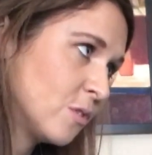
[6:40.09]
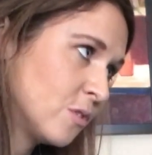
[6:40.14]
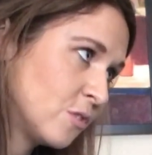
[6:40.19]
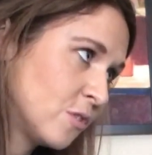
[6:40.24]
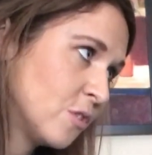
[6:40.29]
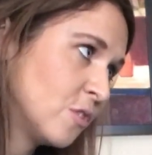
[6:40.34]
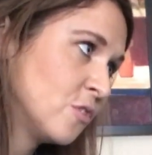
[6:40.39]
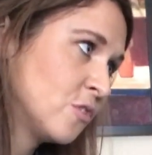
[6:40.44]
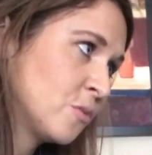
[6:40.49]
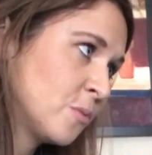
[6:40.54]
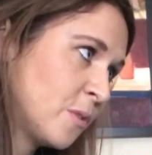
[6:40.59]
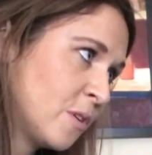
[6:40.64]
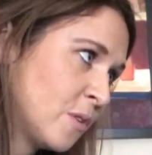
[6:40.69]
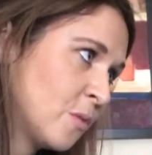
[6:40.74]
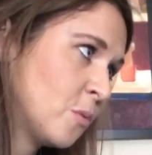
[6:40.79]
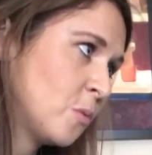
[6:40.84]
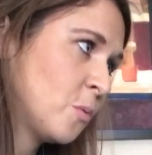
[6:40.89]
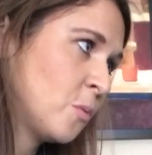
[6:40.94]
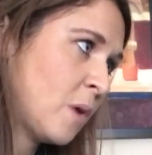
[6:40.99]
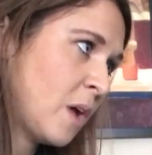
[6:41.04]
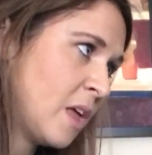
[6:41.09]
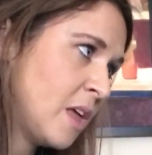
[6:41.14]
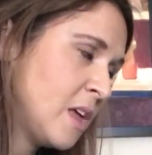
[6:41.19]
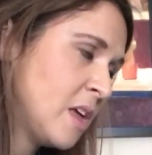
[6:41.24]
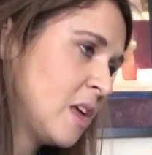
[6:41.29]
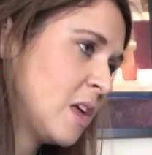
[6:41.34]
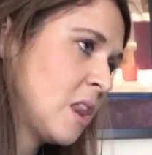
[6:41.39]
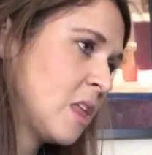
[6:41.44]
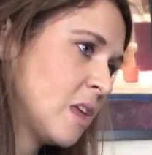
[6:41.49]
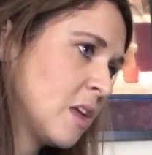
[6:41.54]
Church where her
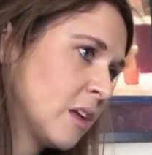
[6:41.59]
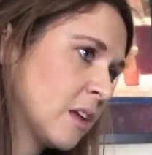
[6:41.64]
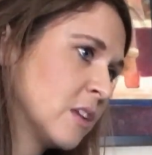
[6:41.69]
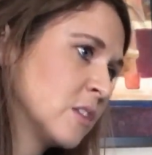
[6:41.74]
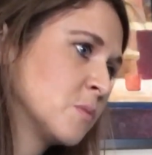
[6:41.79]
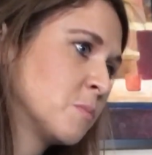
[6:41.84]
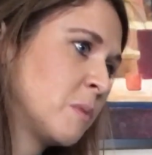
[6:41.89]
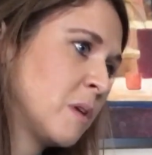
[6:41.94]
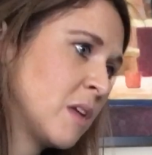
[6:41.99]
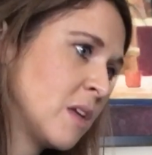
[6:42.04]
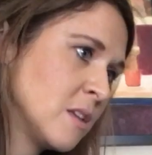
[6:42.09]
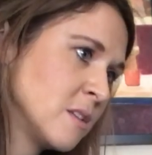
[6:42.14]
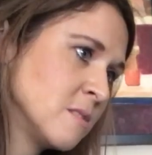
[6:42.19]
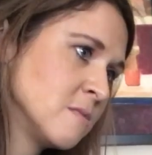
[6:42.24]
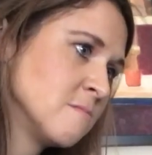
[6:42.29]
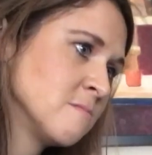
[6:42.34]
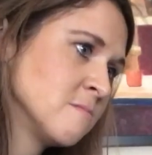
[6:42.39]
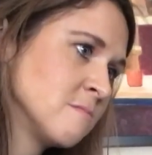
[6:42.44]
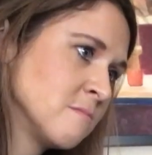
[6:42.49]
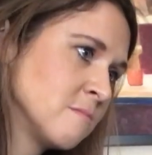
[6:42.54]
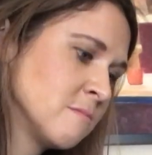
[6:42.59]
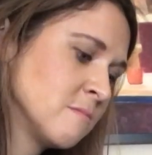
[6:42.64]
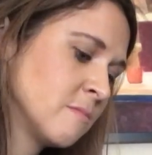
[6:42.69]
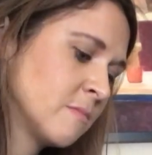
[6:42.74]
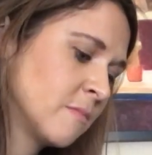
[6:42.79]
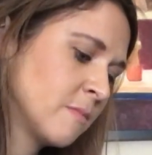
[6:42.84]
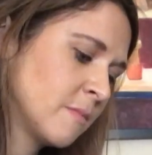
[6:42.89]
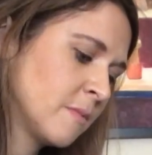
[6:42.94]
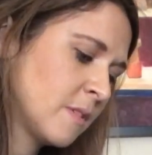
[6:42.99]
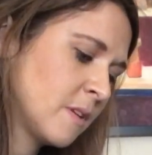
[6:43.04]
wedding has
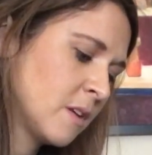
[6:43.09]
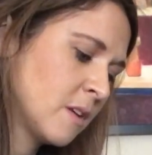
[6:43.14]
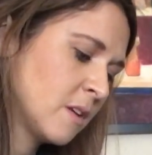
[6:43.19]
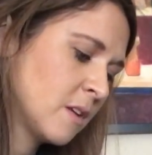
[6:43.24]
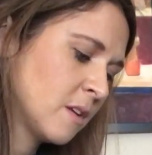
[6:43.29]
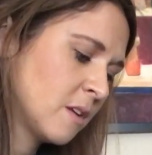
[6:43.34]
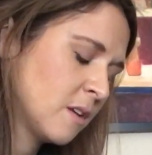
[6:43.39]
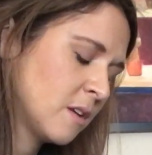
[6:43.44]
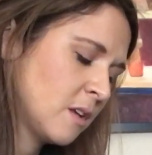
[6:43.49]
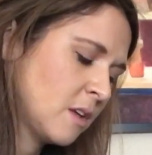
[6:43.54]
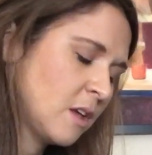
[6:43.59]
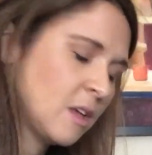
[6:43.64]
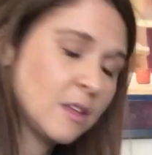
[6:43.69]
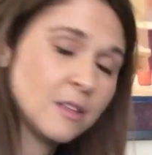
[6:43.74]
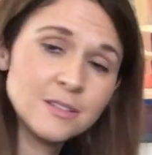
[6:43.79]
been.